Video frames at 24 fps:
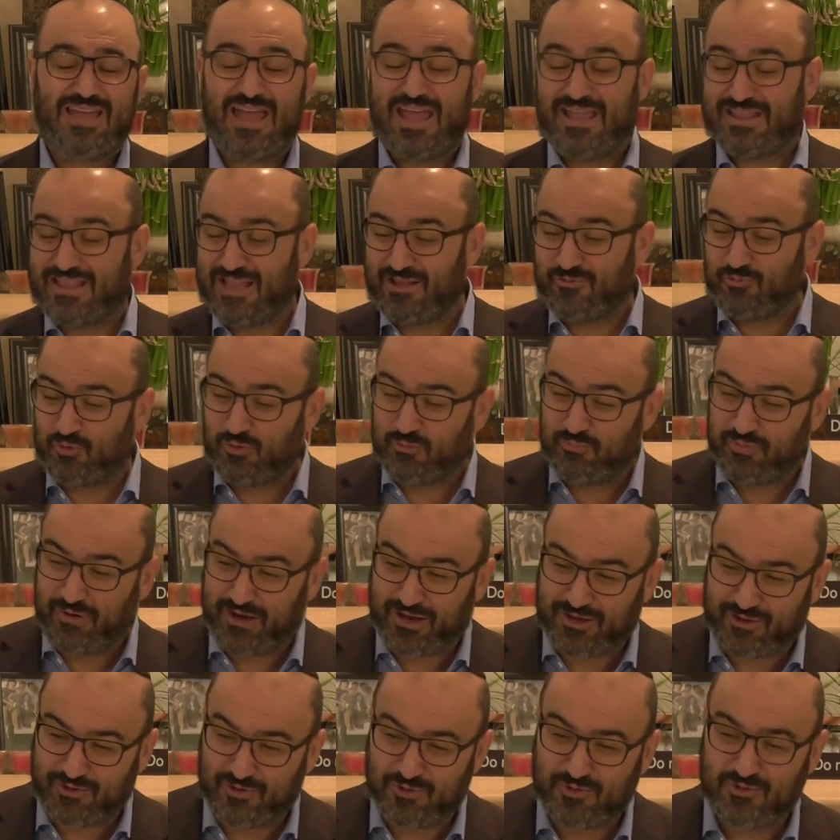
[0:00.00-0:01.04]
And that will
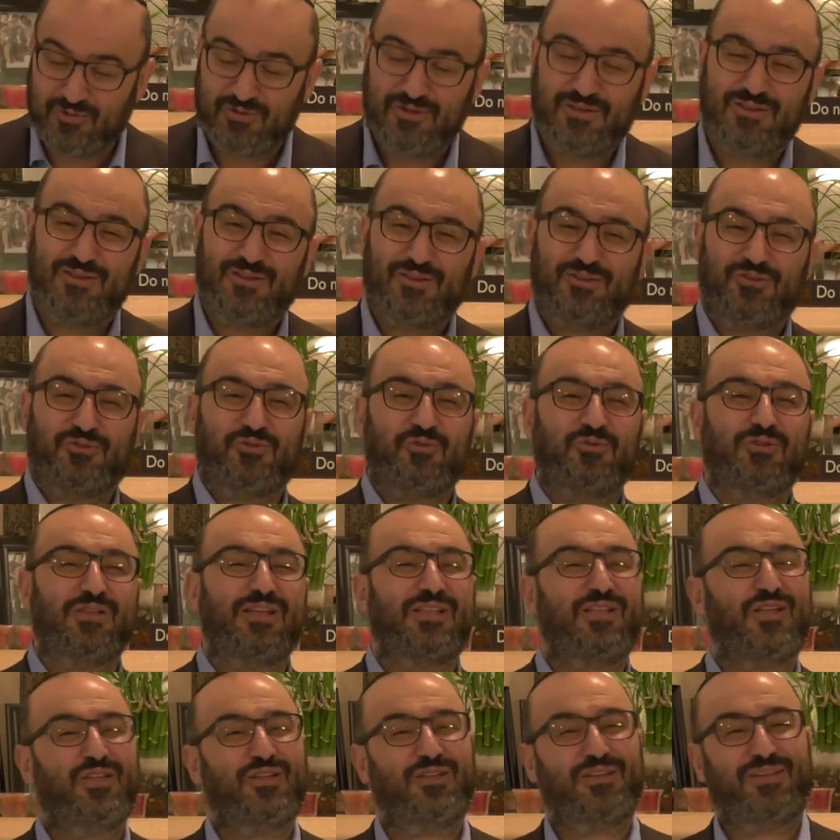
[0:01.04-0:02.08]
break you through
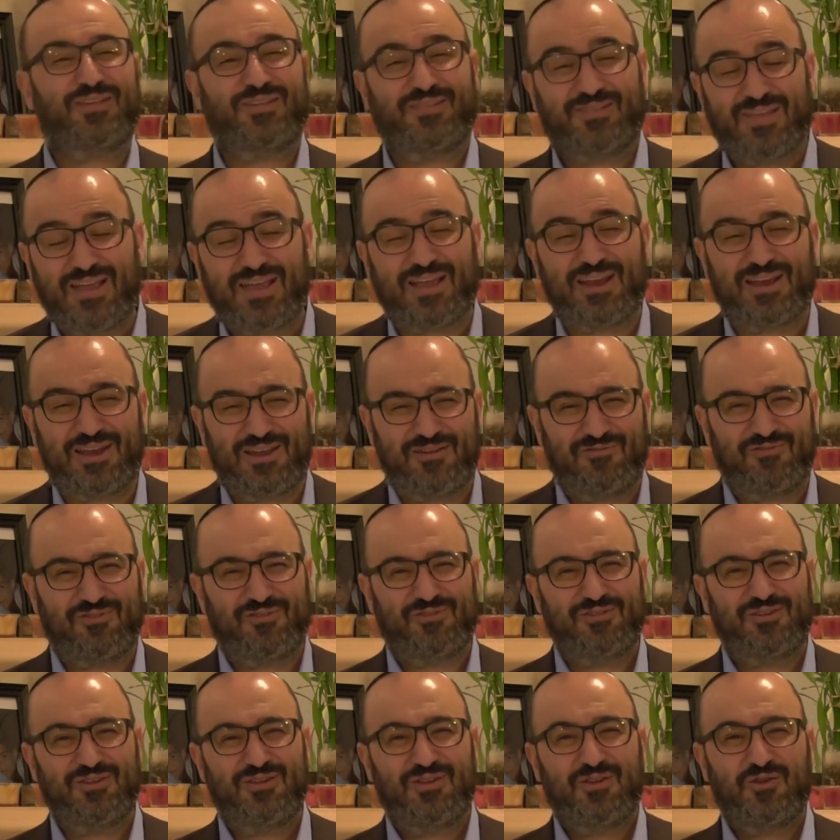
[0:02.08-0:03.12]
the, the second level,
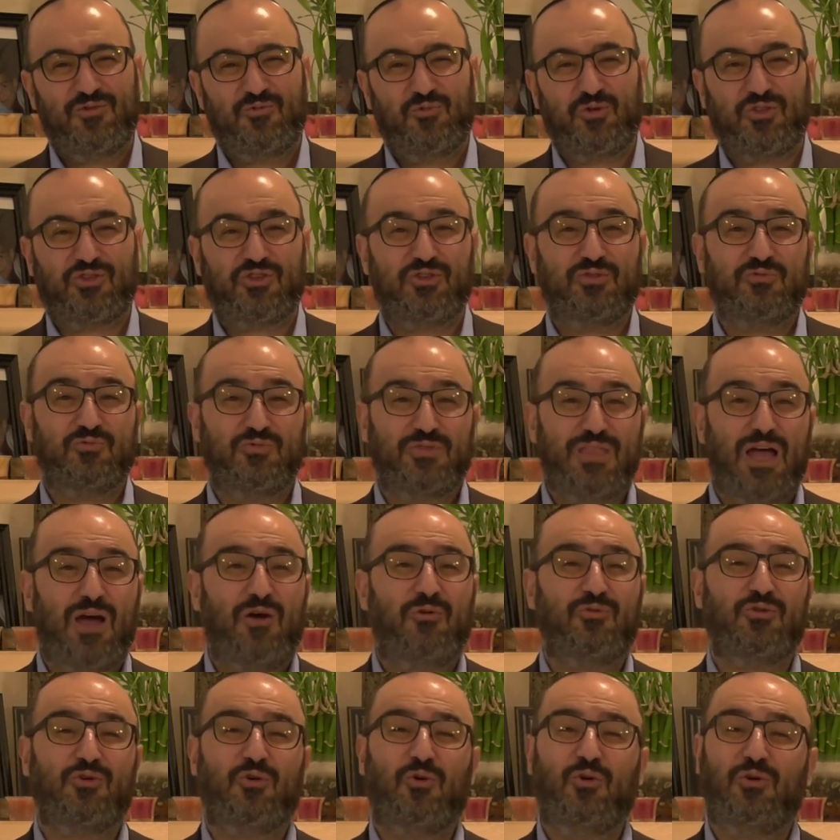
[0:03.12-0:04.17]
which is,
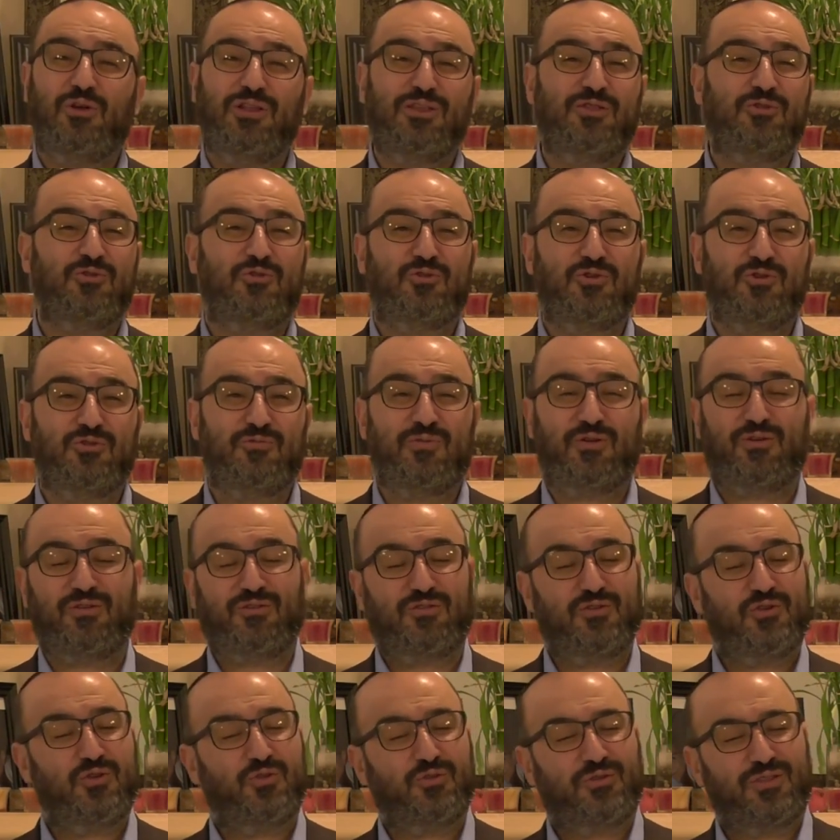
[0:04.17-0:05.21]
now you only do good
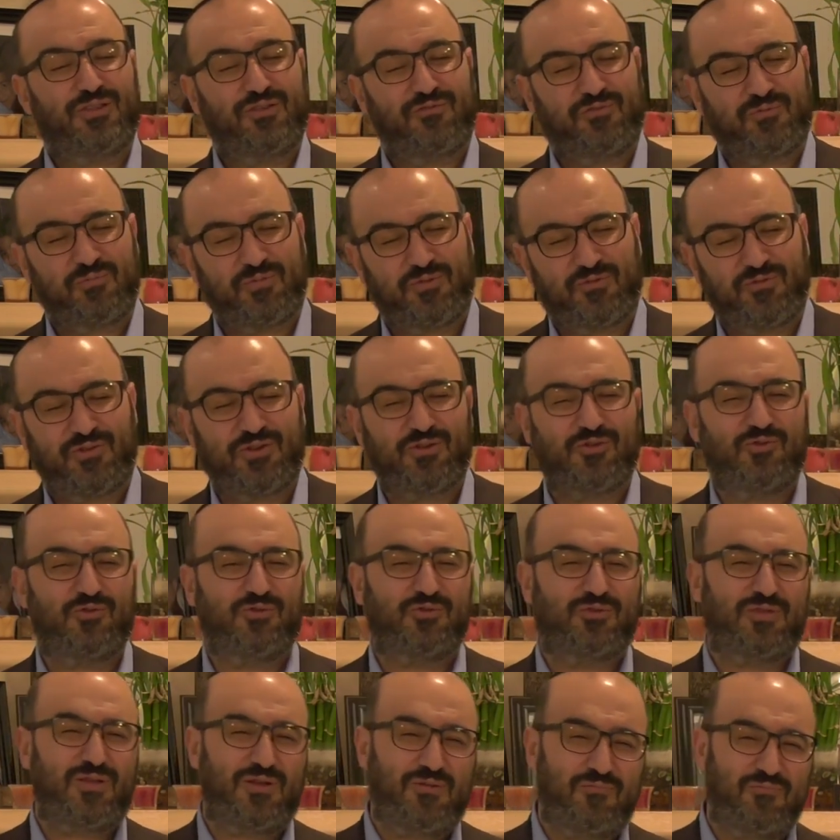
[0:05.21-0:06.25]
because you know the difference between
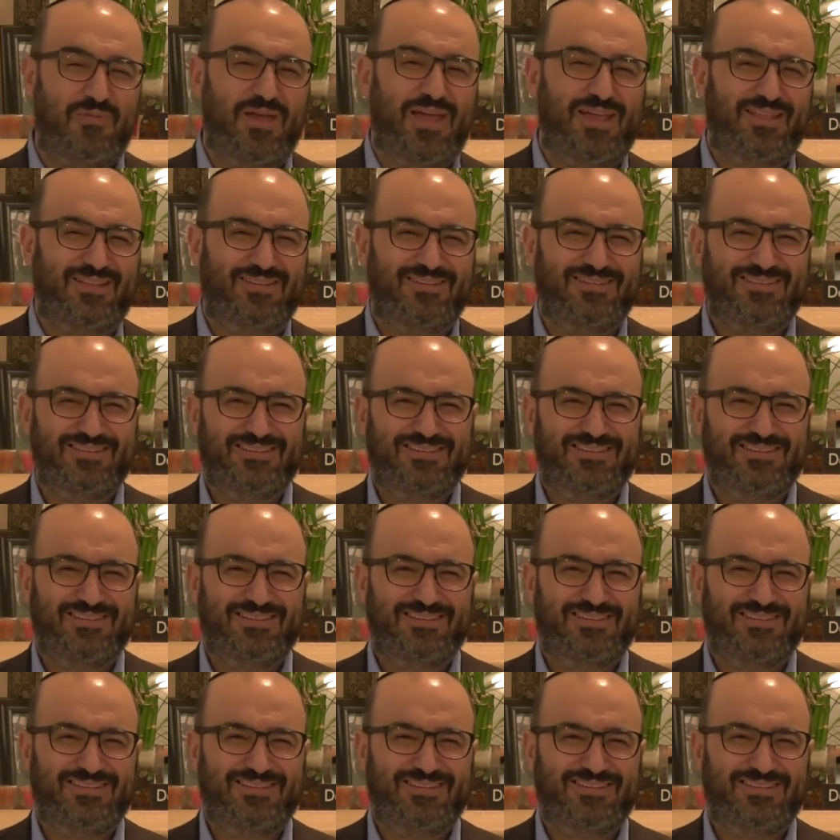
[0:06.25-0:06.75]
good and bad.